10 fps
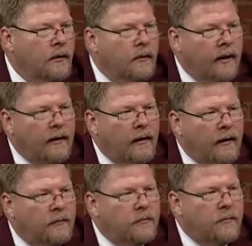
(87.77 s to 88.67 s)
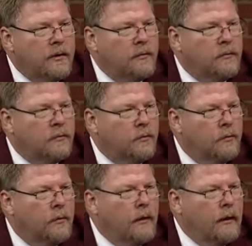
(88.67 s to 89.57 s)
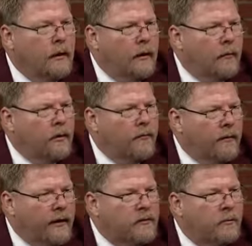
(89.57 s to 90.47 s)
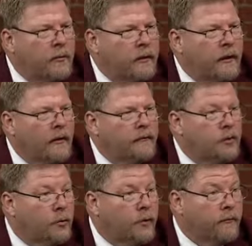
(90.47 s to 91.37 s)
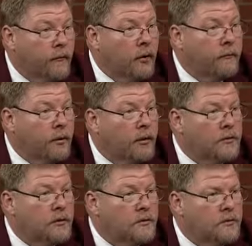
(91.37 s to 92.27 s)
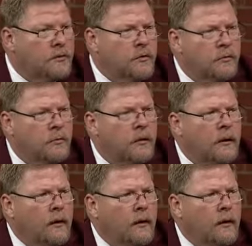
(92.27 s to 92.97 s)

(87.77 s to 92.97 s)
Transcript: That allows me to be flexible enough to refer persons to